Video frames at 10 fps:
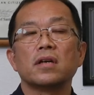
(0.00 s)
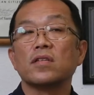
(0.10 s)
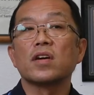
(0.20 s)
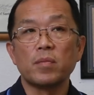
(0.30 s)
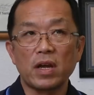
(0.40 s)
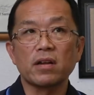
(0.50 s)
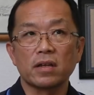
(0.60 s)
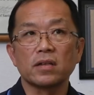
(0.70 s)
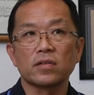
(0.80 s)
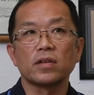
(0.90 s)
in the
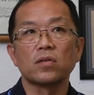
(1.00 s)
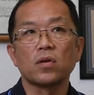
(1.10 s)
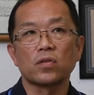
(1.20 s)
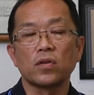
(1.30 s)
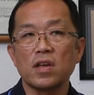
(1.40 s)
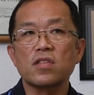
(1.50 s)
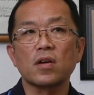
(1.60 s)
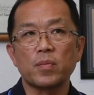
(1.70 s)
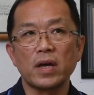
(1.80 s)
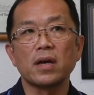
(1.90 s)
Americas and also in
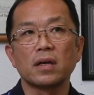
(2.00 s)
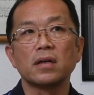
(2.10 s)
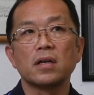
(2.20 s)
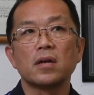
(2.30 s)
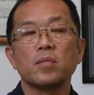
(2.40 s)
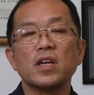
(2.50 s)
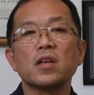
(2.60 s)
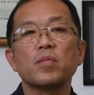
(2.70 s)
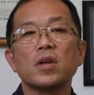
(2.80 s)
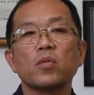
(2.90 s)
Japan.
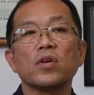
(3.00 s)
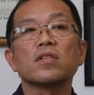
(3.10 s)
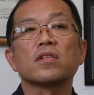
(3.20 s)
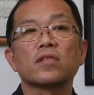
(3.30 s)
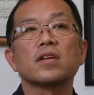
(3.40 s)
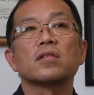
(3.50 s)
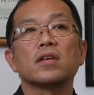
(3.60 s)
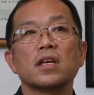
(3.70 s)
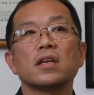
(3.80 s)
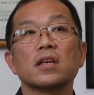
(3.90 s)
Many people
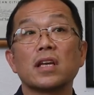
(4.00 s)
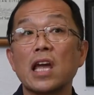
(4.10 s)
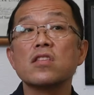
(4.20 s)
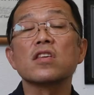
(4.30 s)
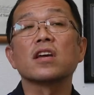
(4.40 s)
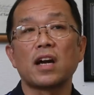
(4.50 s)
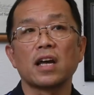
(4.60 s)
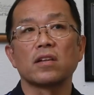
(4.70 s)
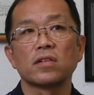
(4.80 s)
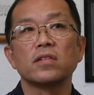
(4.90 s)
interested in Kenjin
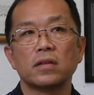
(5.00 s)
kai.